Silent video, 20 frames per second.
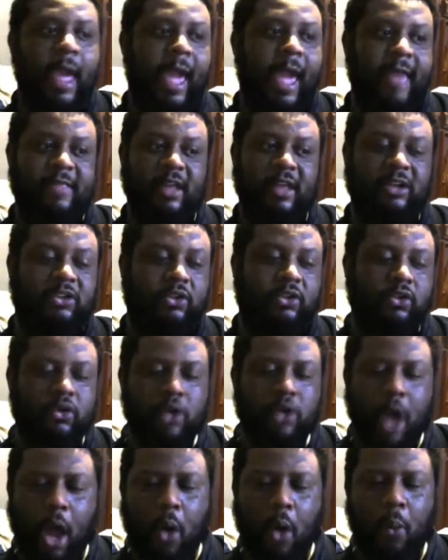and there's
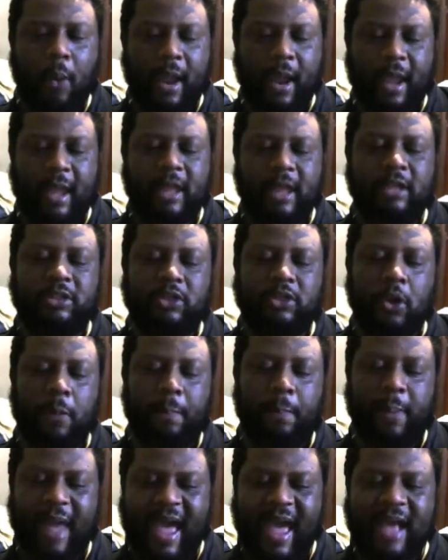no way to
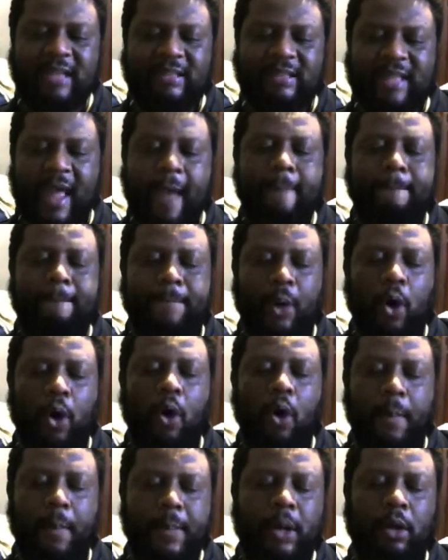surpass that
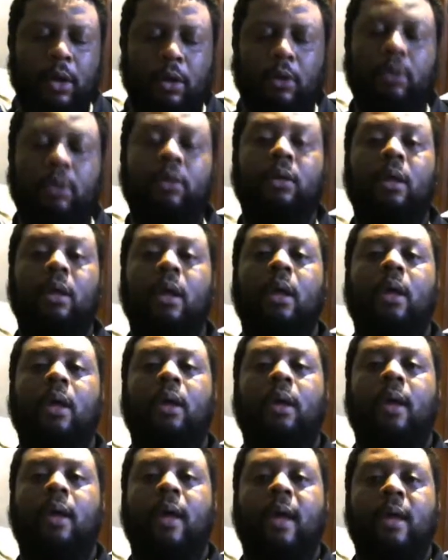bull,
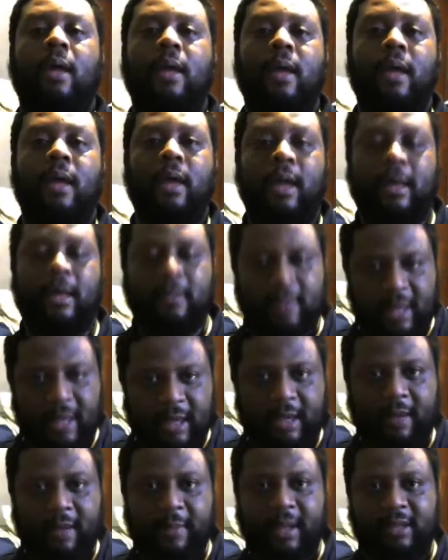and
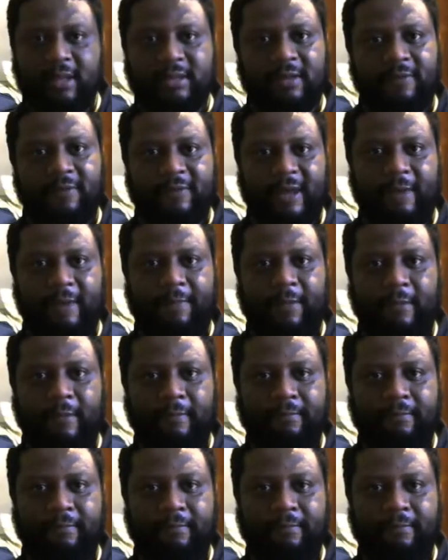then commence the vaping.